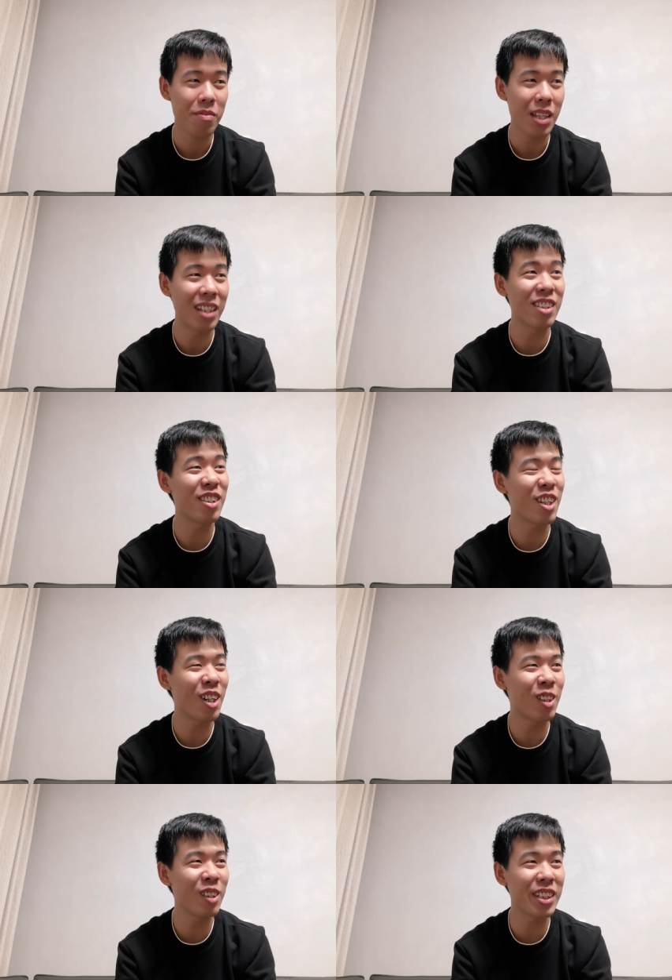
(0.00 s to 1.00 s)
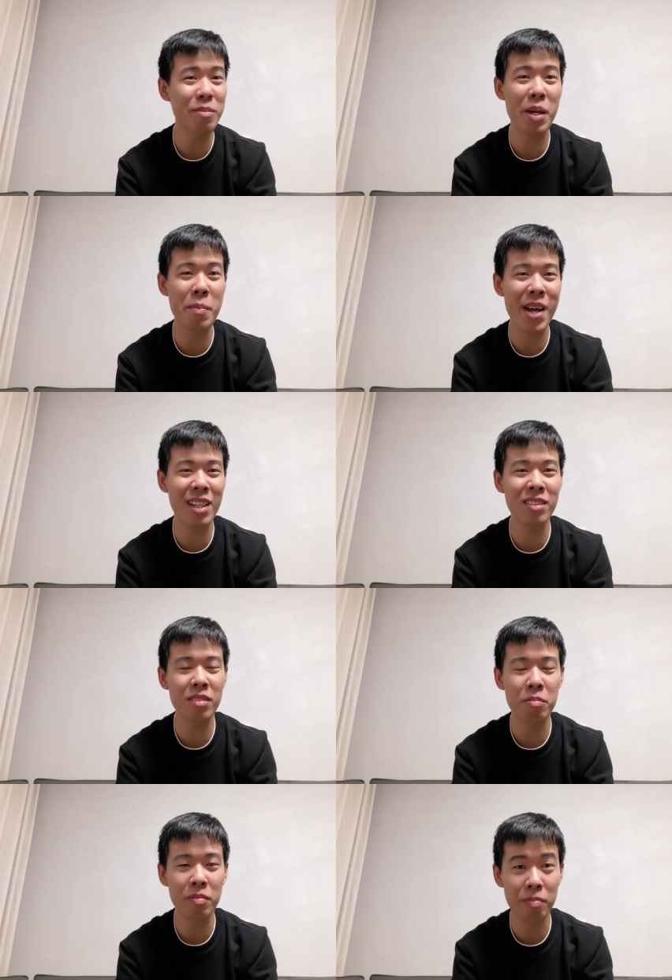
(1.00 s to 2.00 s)
and now in my
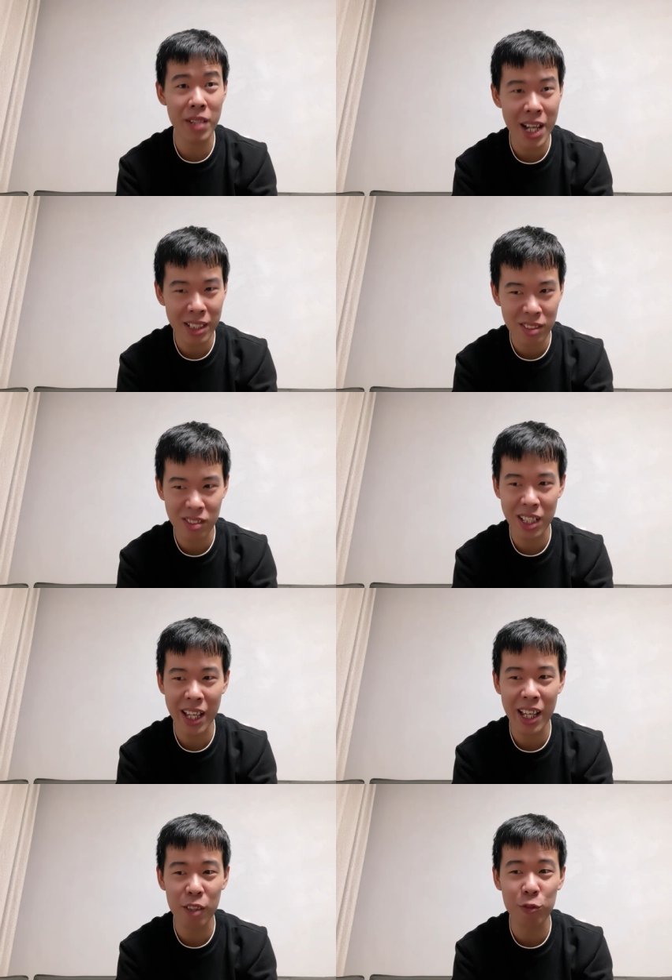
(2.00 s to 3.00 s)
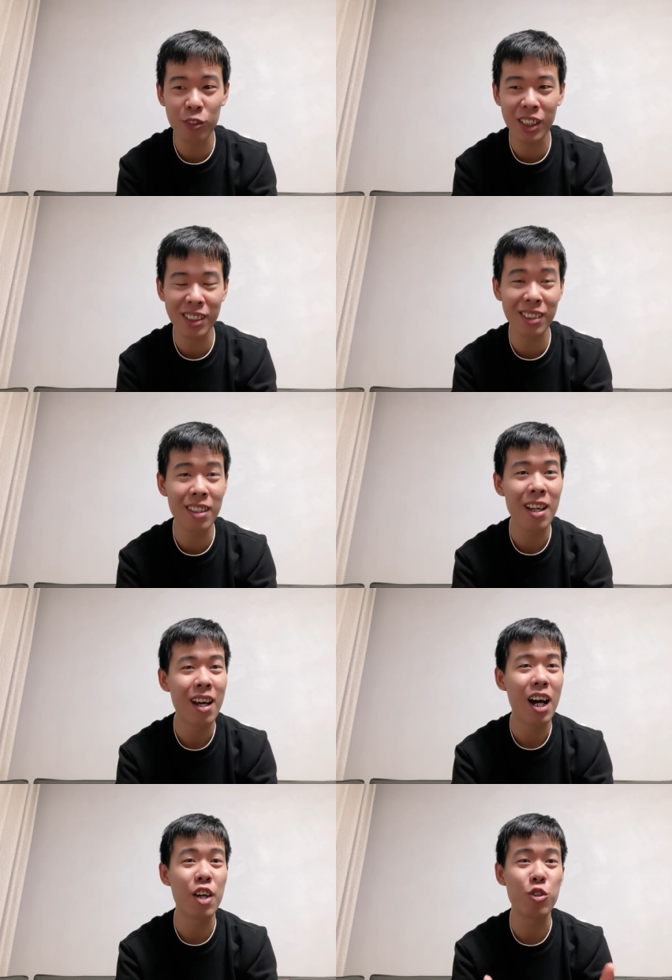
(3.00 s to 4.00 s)
mind, mind I have one,
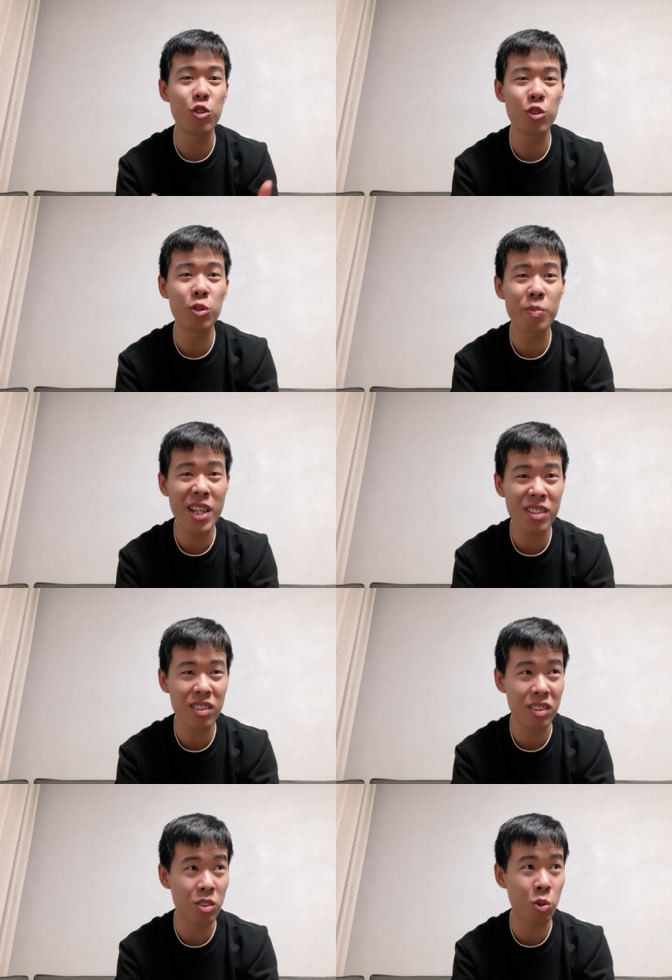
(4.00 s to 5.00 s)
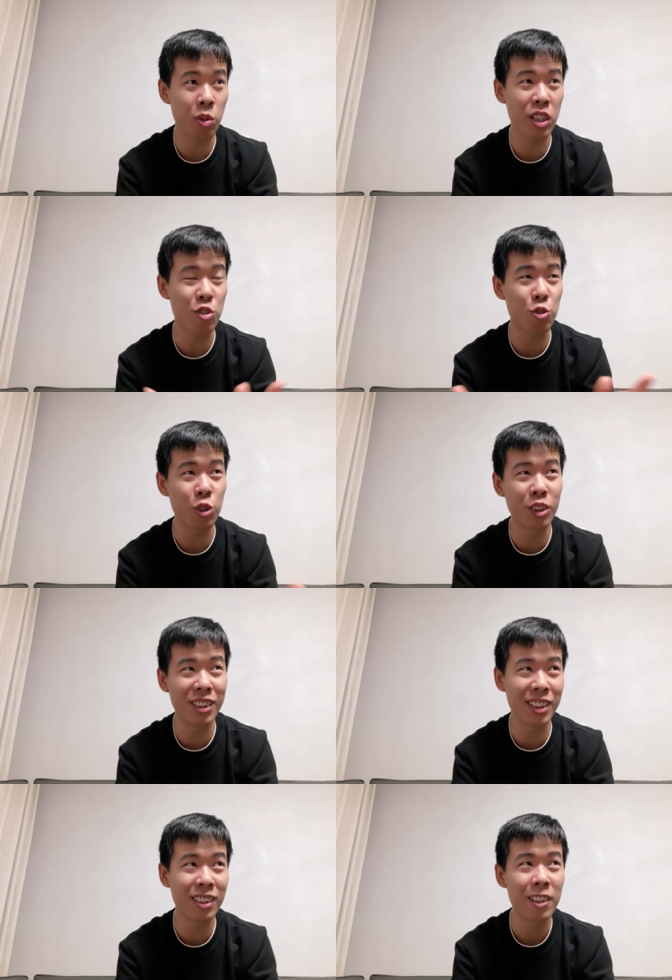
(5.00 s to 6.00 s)
a new method to control
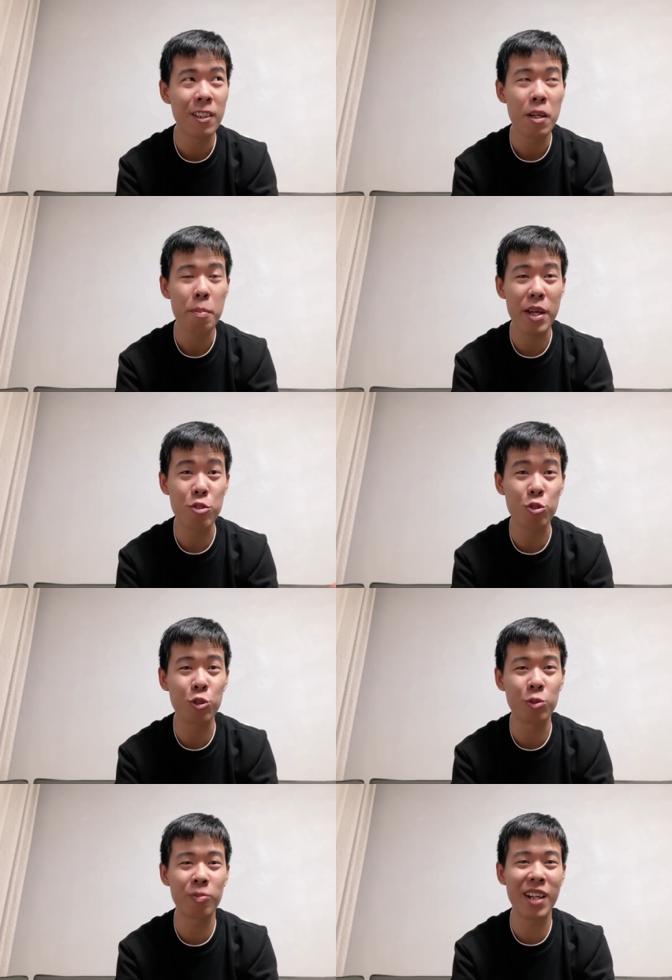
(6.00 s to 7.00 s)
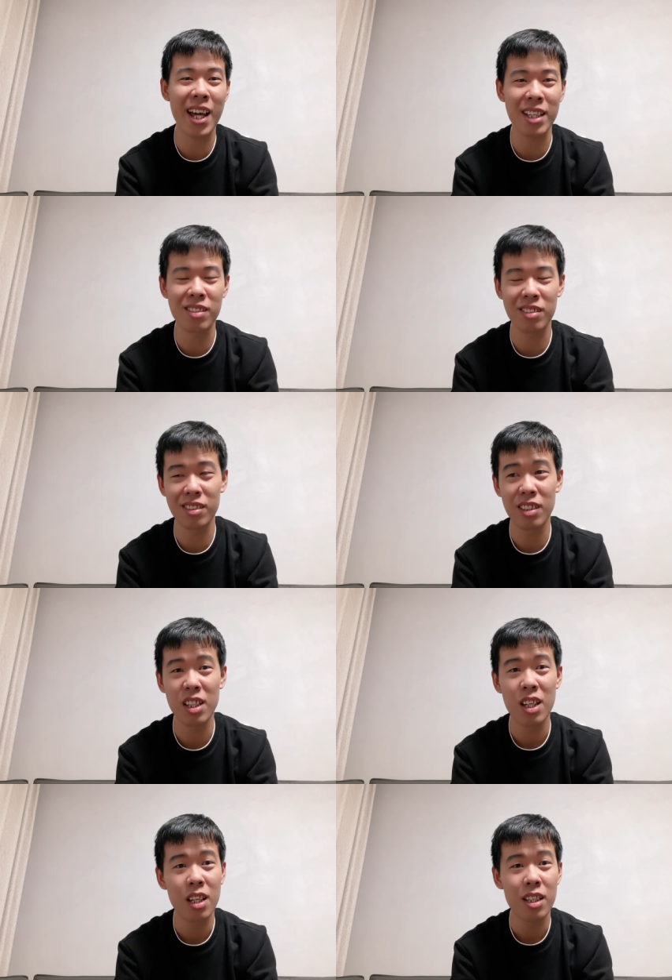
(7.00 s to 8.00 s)
the bedroom lights.
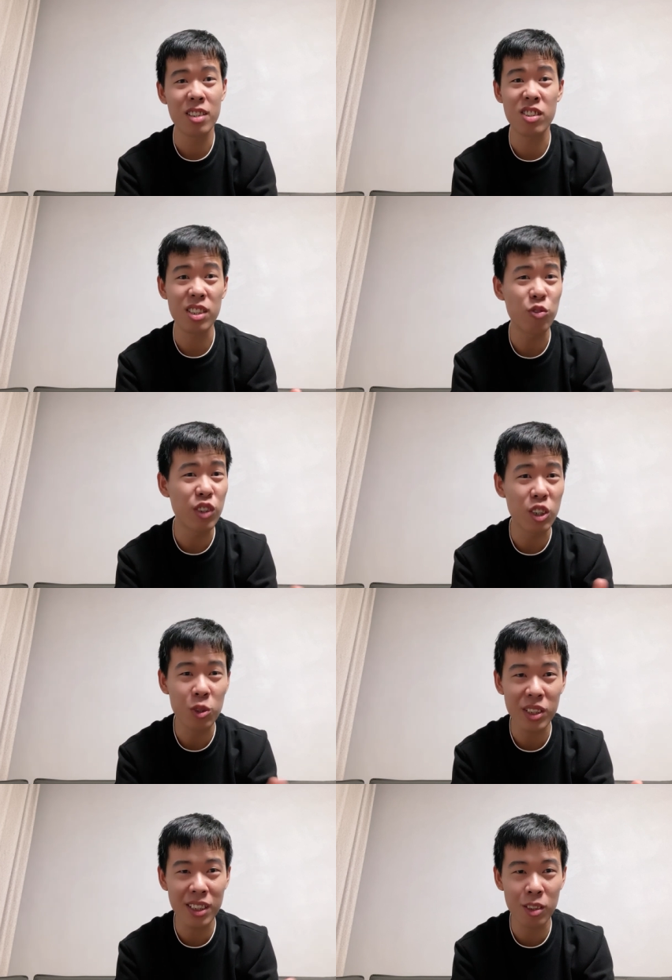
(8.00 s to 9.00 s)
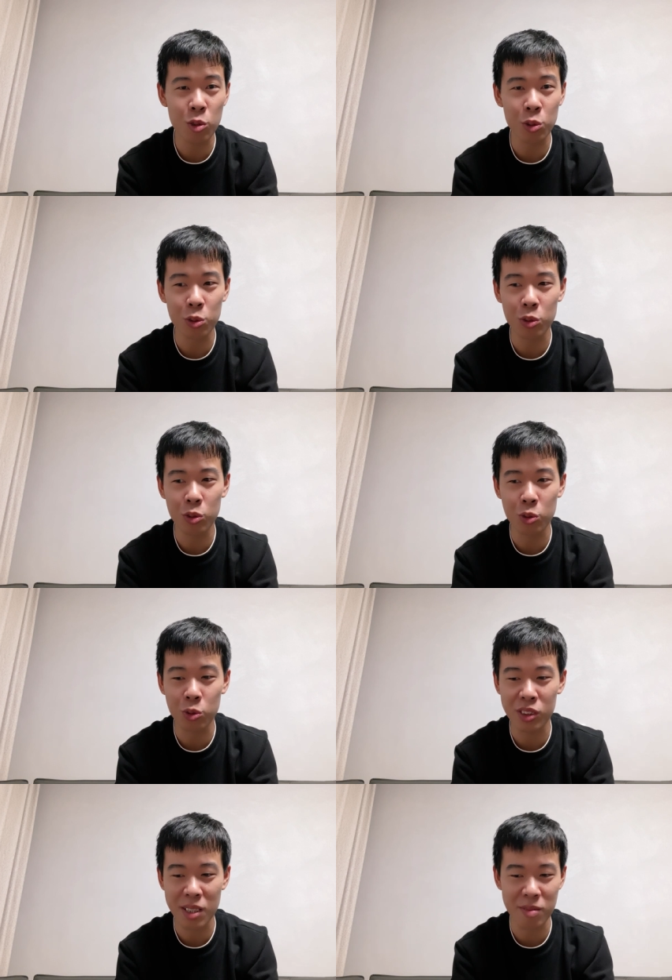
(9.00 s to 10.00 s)
It's even no need to do
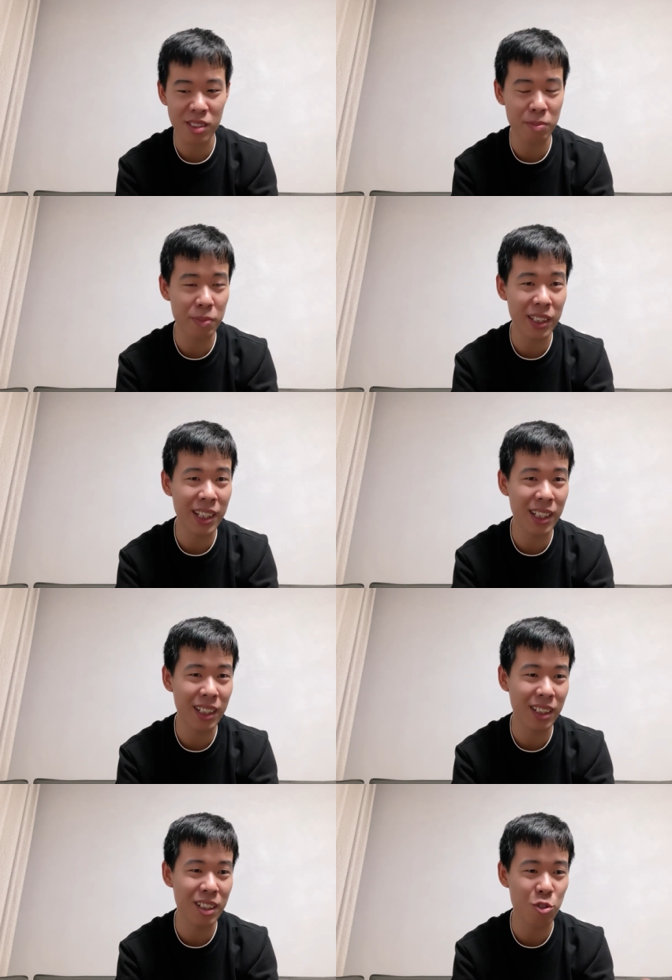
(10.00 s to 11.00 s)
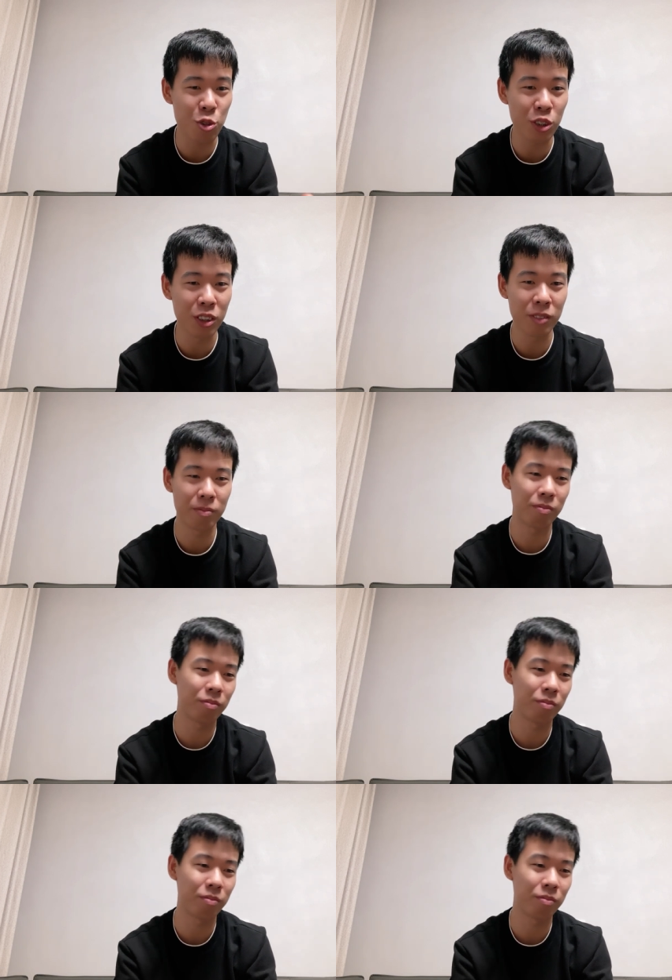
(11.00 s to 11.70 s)
some speaking control.